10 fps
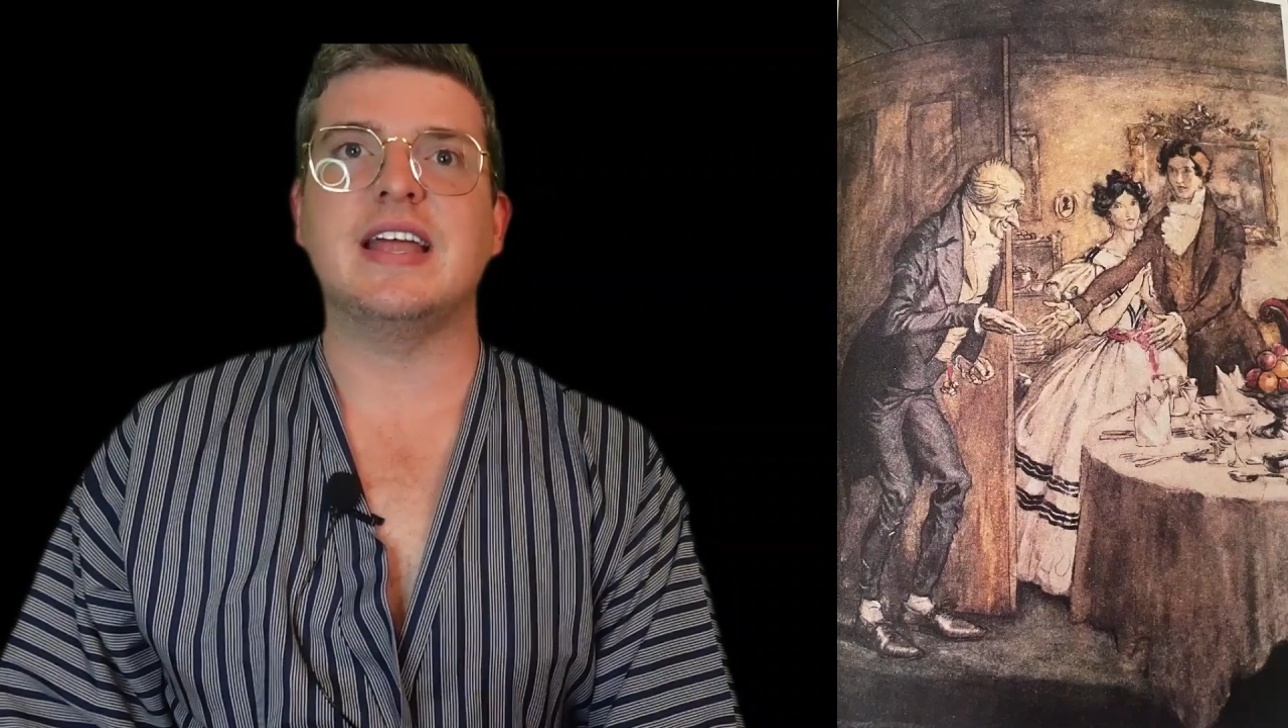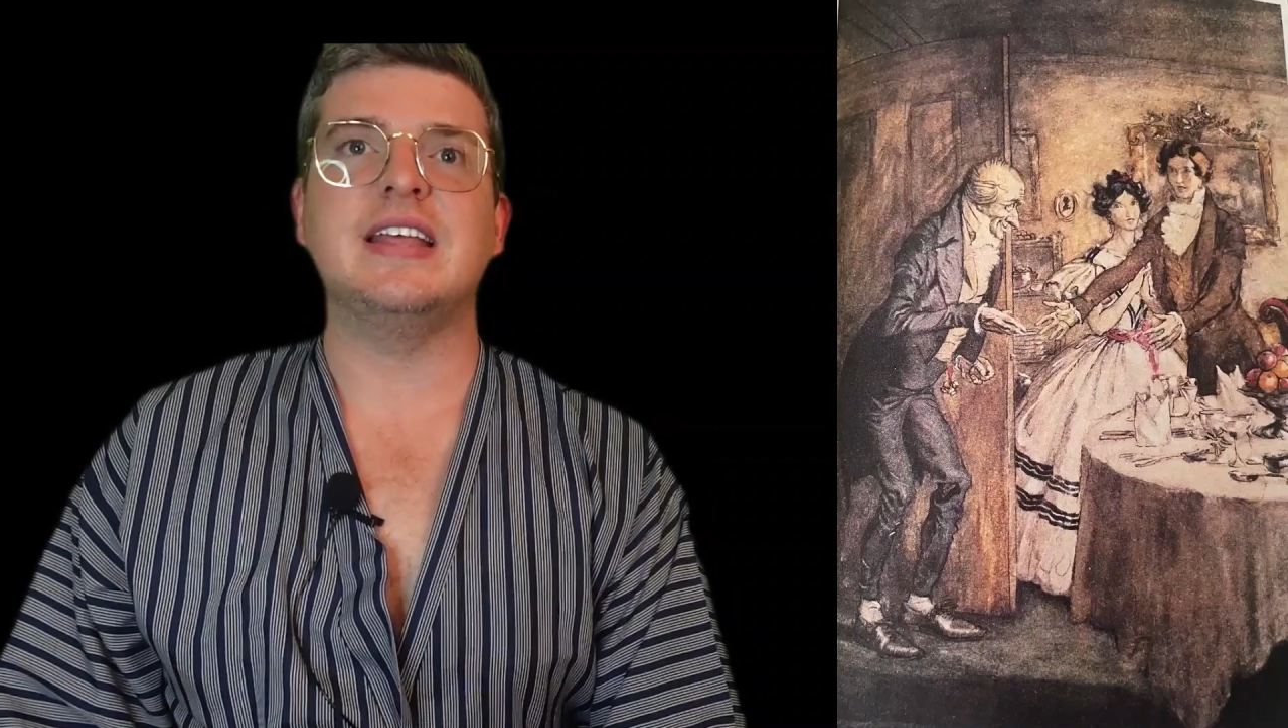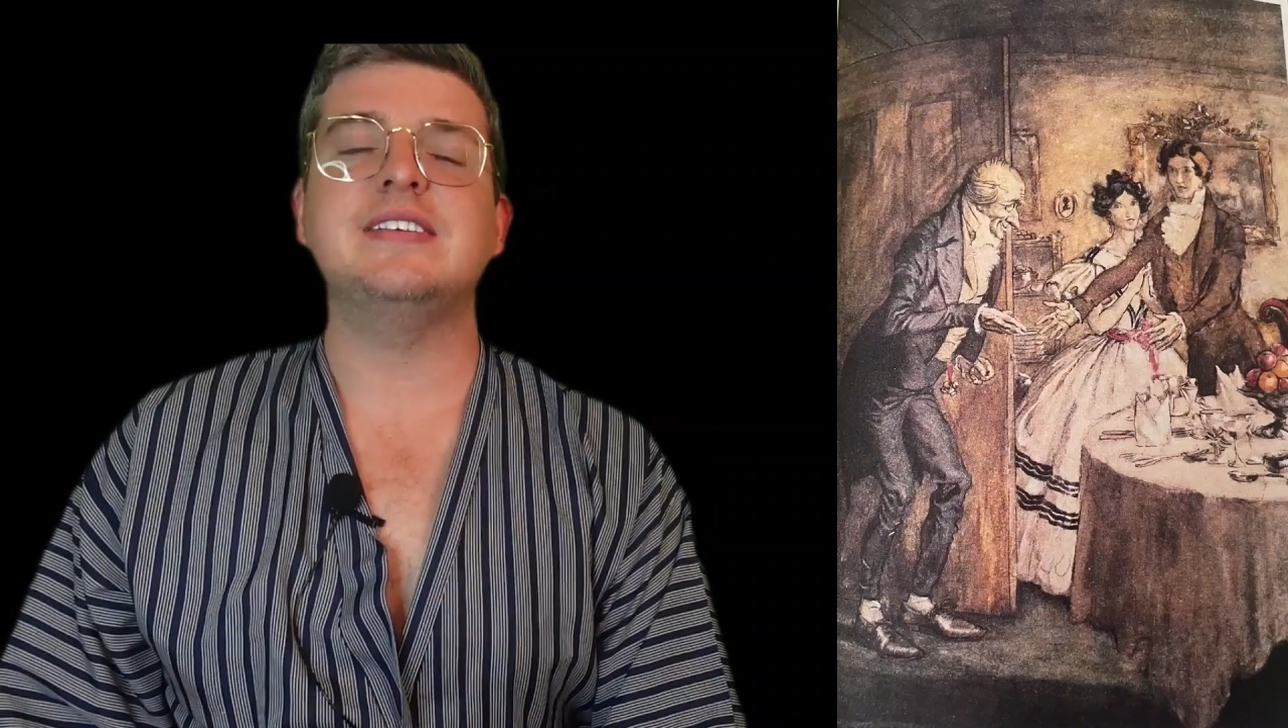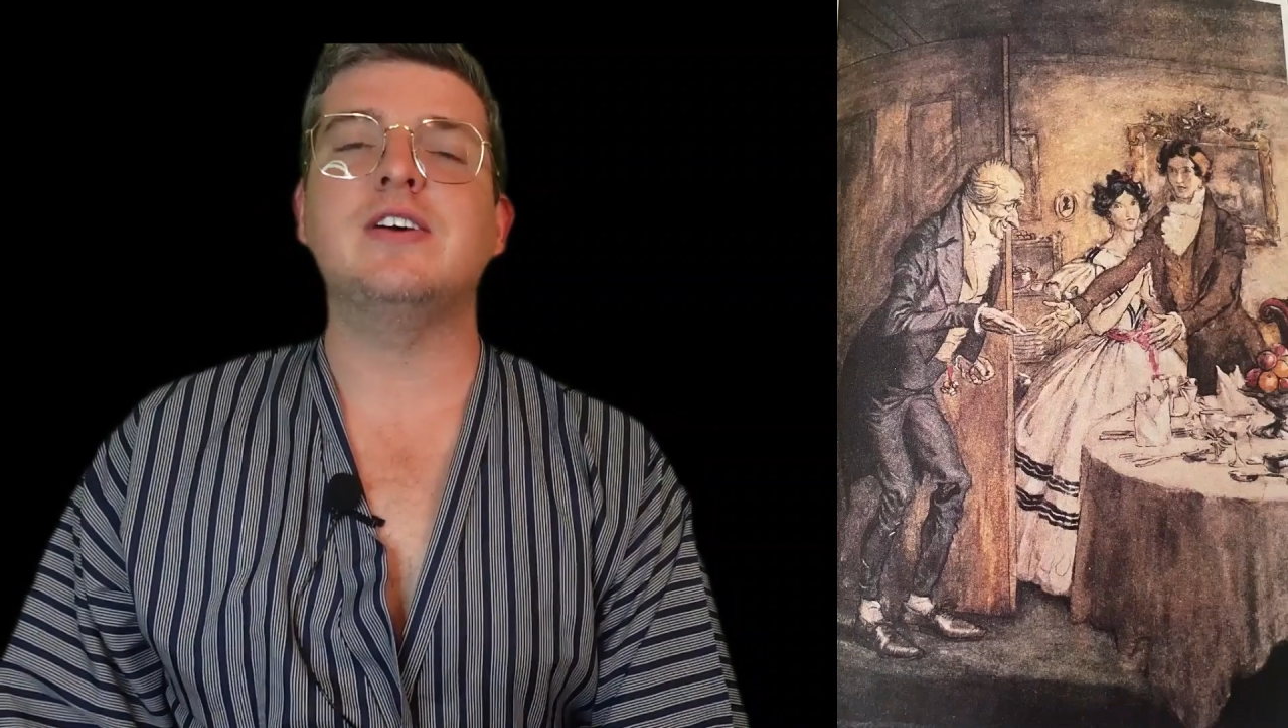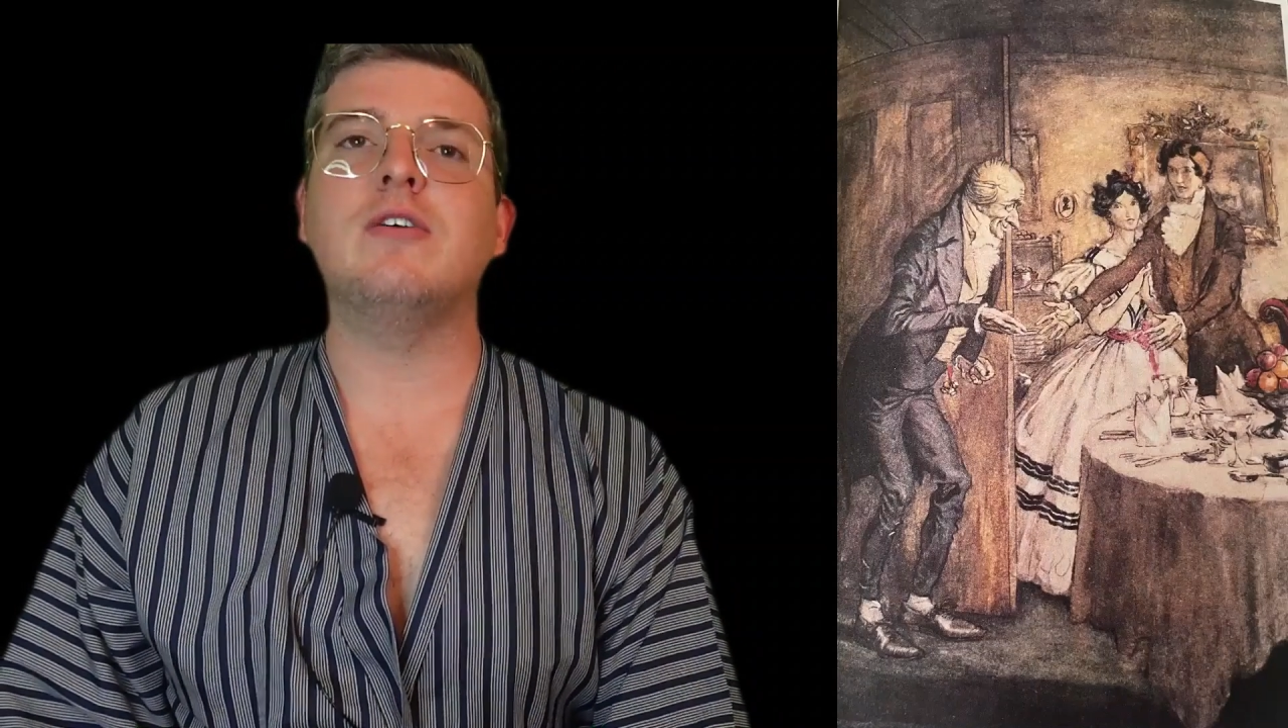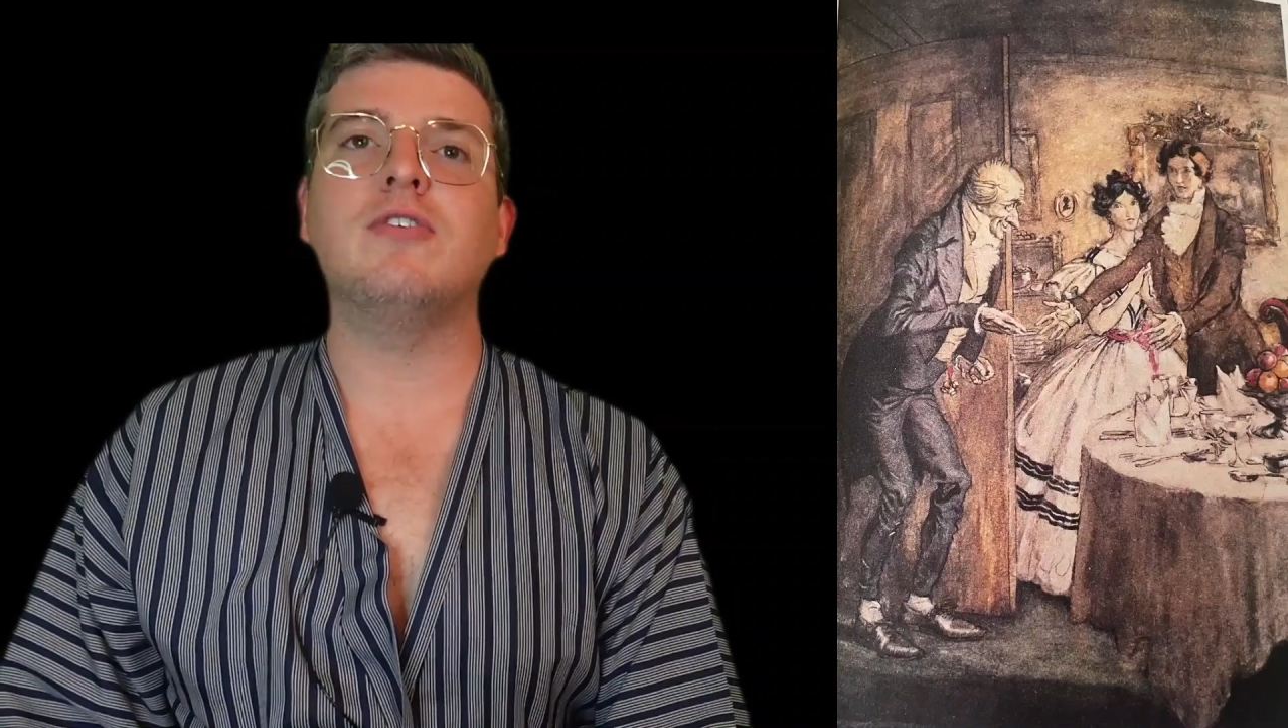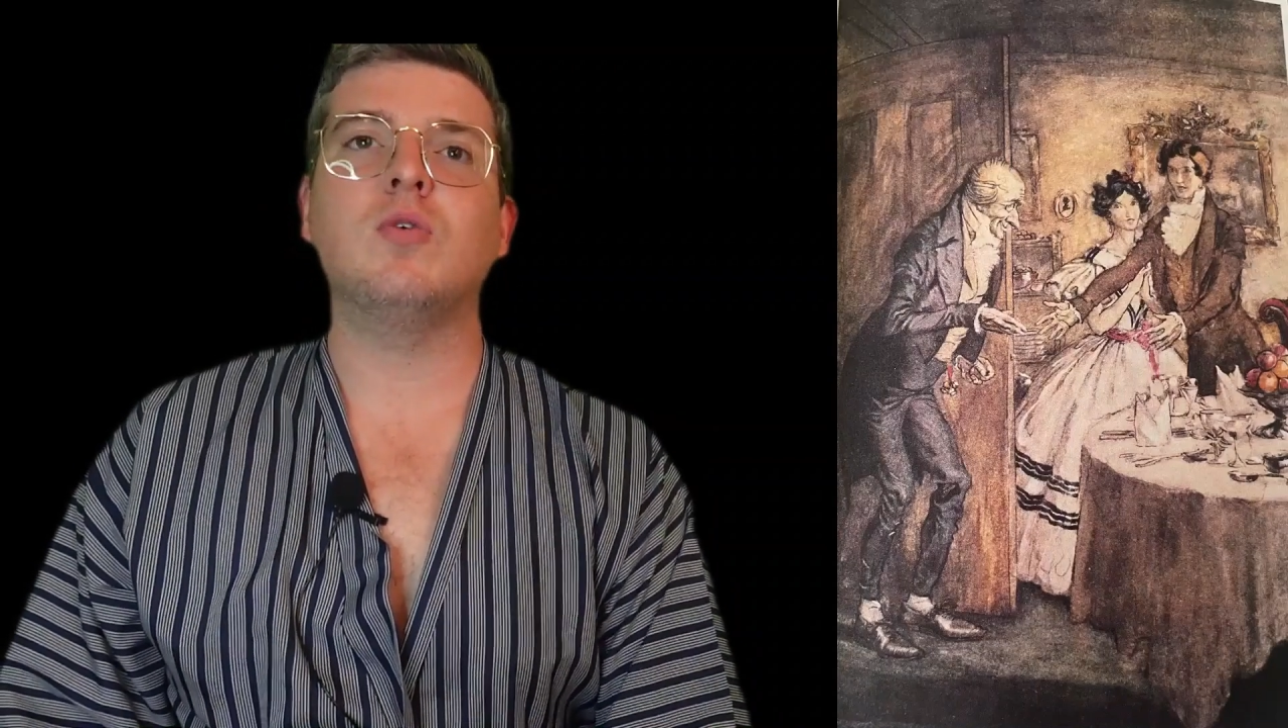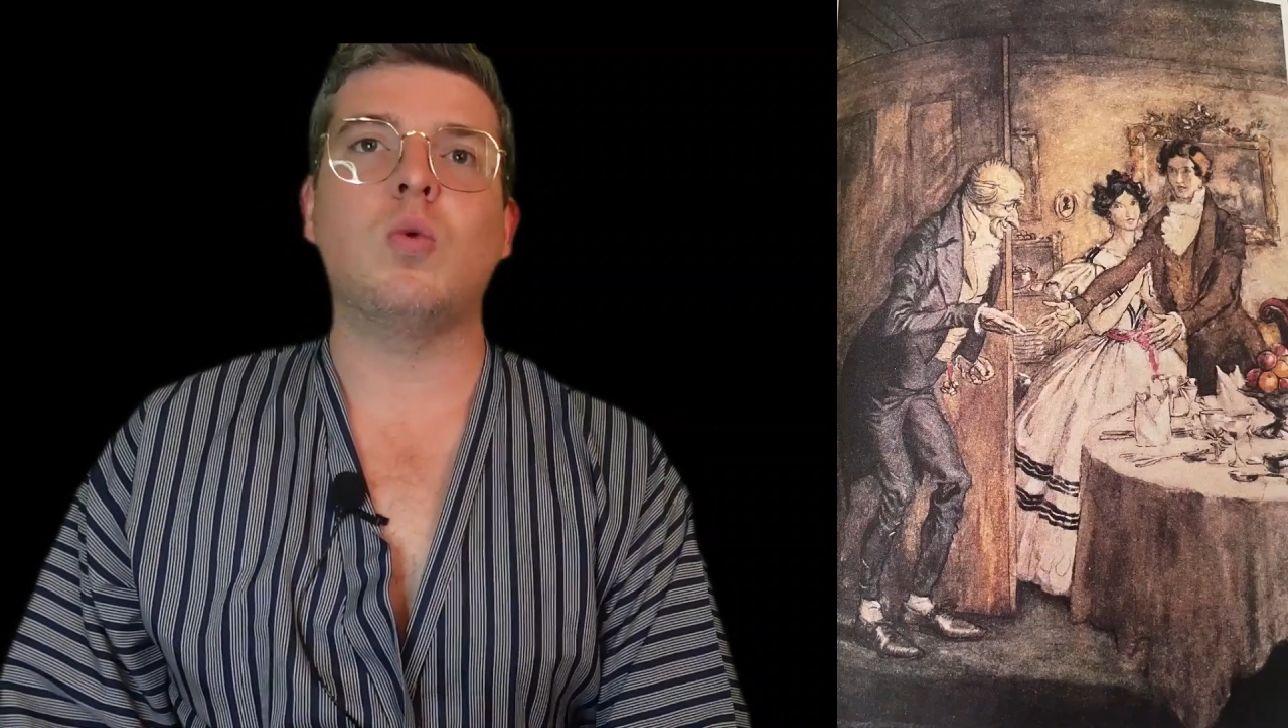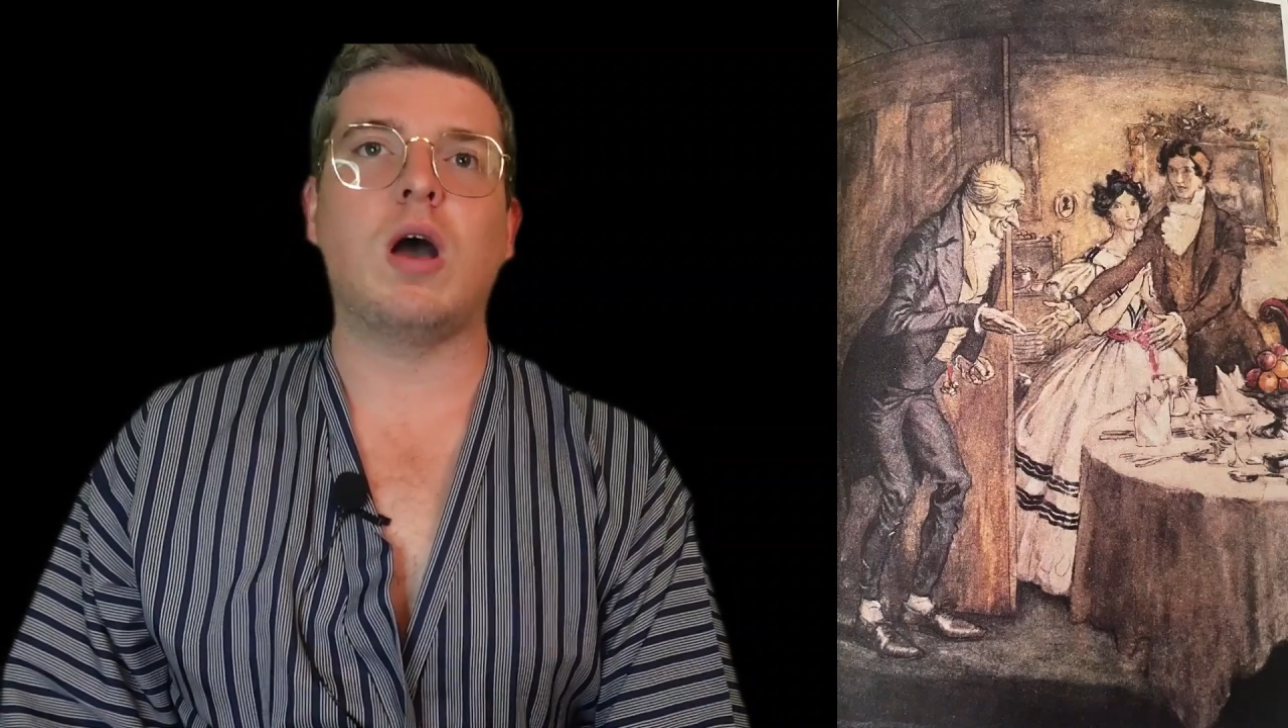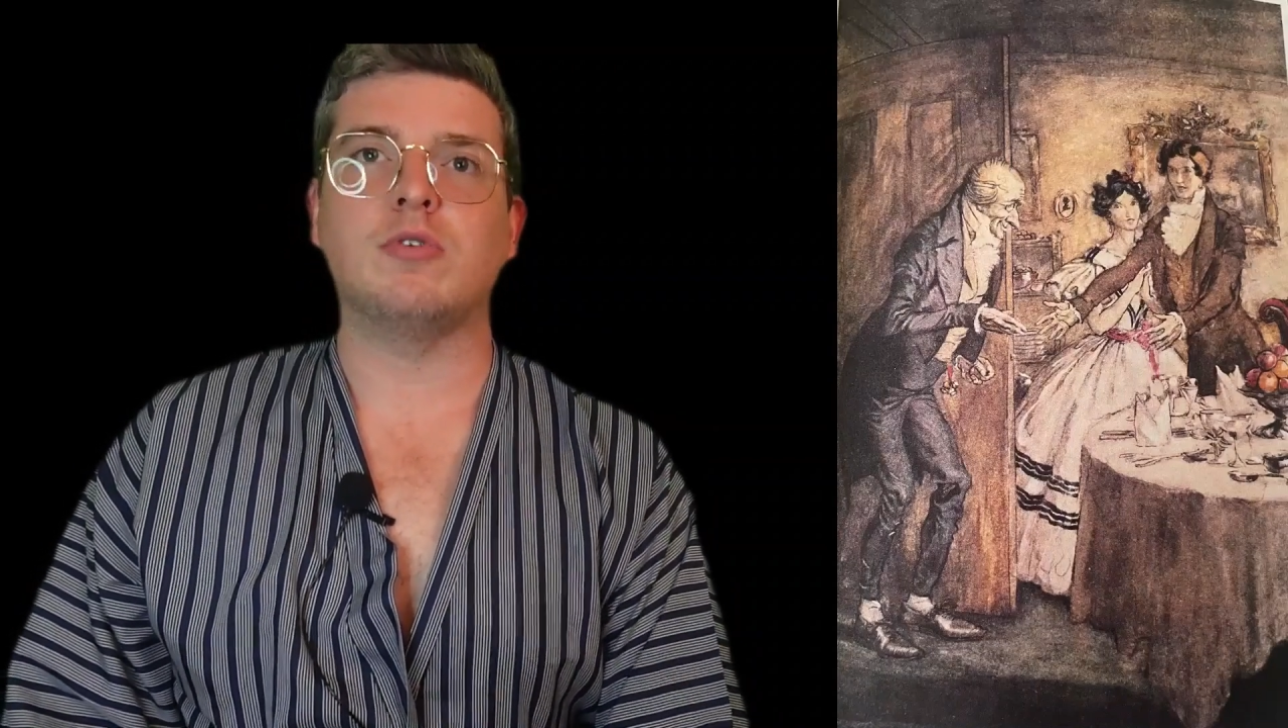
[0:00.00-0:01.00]
and he's
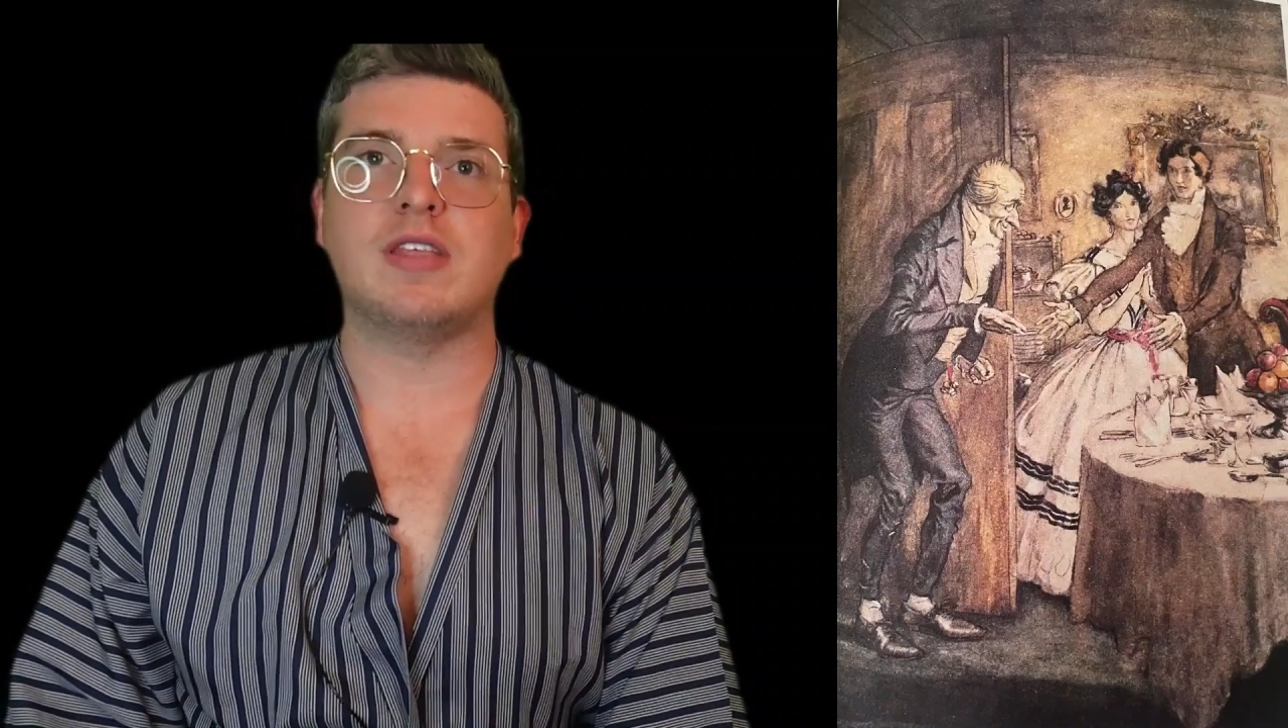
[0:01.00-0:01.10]
overwhelmed